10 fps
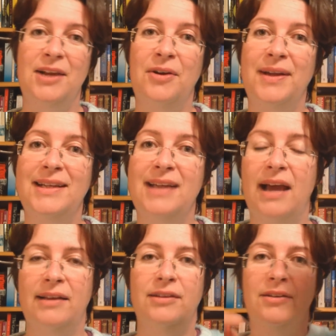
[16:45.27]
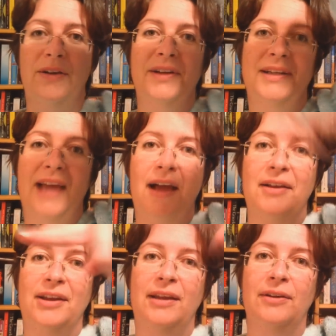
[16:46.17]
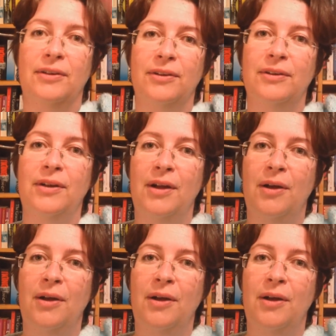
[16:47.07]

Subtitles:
going downhill,